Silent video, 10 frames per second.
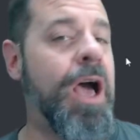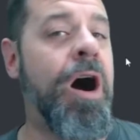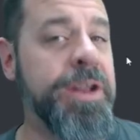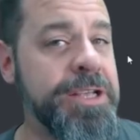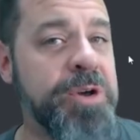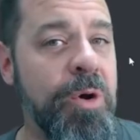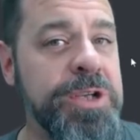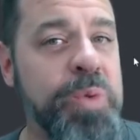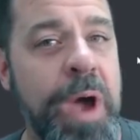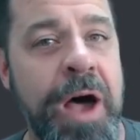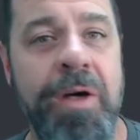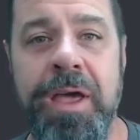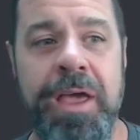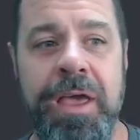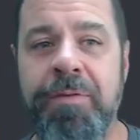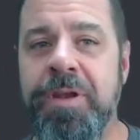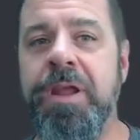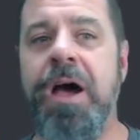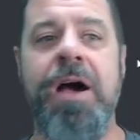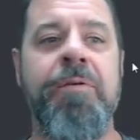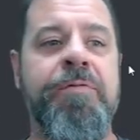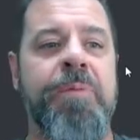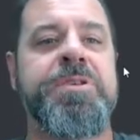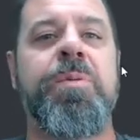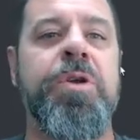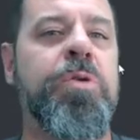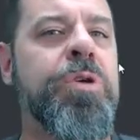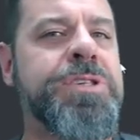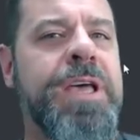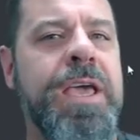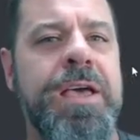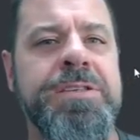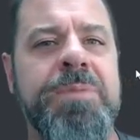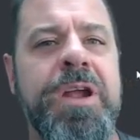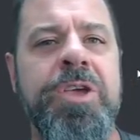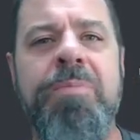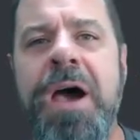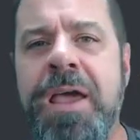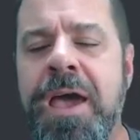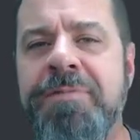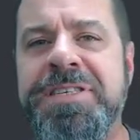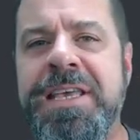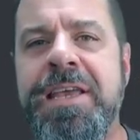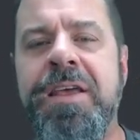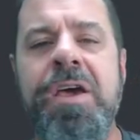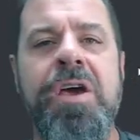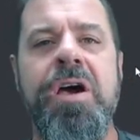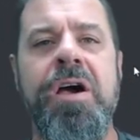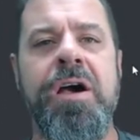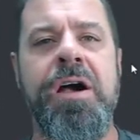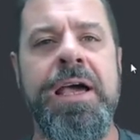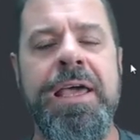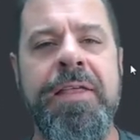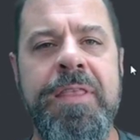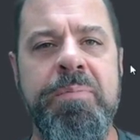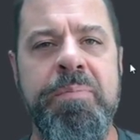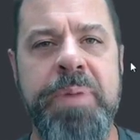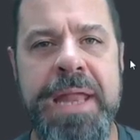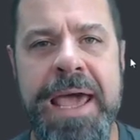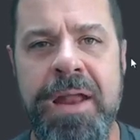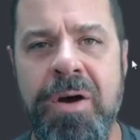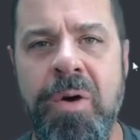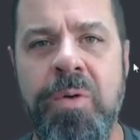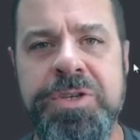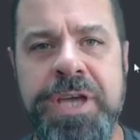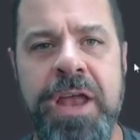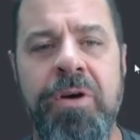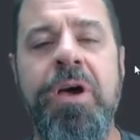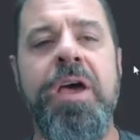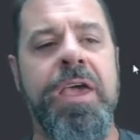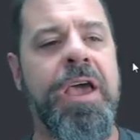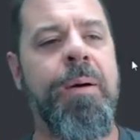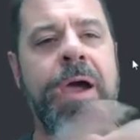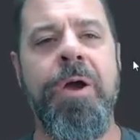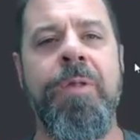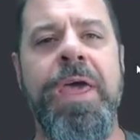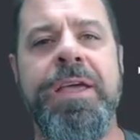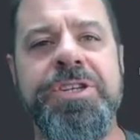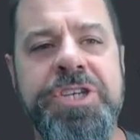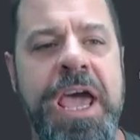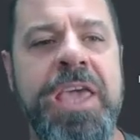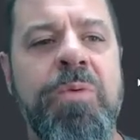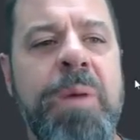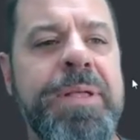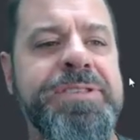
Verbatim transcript: on Discord as well, even uh, from someone who looks like uh, somebody you might have seen, uh, in the Banano channel can come out here and they can chat you up.